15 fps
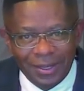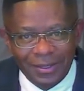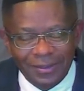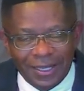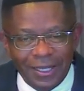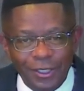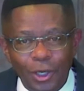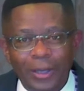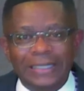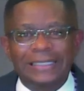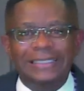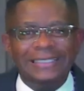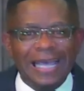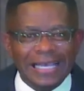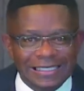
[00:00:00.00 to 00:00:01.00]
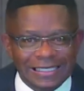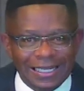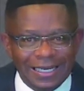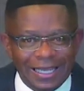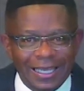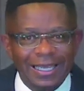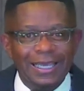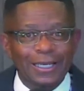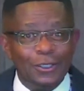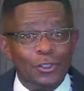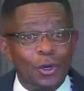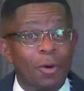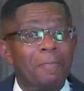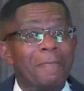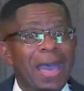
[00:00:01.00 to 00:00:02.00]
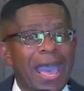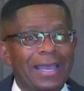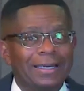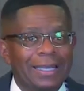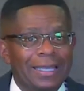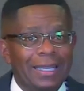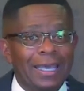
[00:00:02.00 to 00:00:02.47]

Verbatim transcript: then your destiny is your magnet.